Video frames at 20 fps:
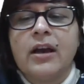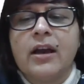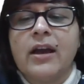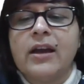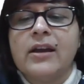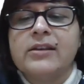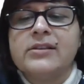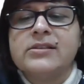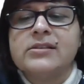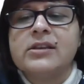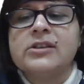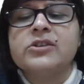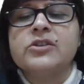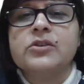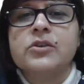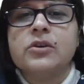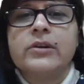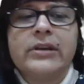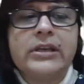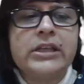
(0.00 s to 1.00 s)
has
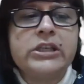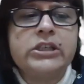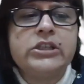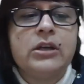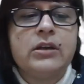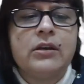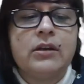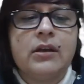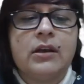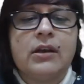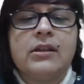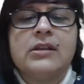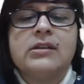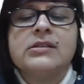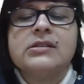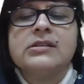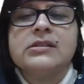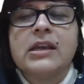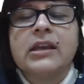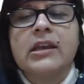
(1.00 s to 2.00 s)
its origin in
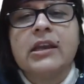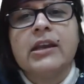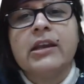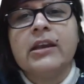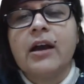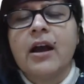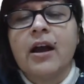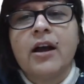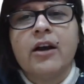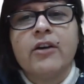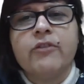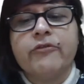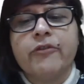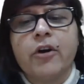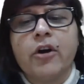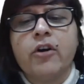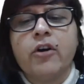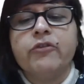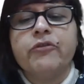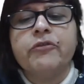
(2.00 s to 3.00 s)
the second half
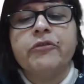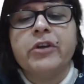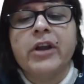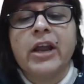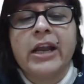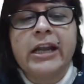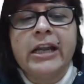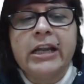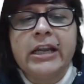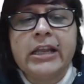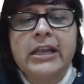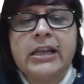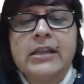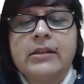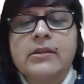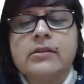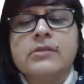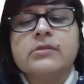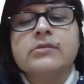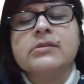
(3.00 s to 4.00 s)
of
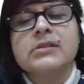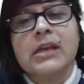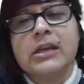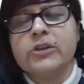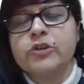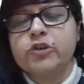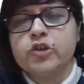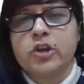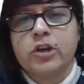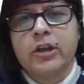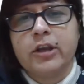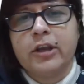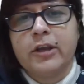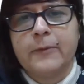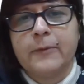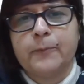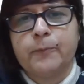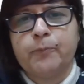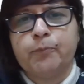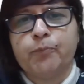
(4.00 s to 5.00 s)
19th century.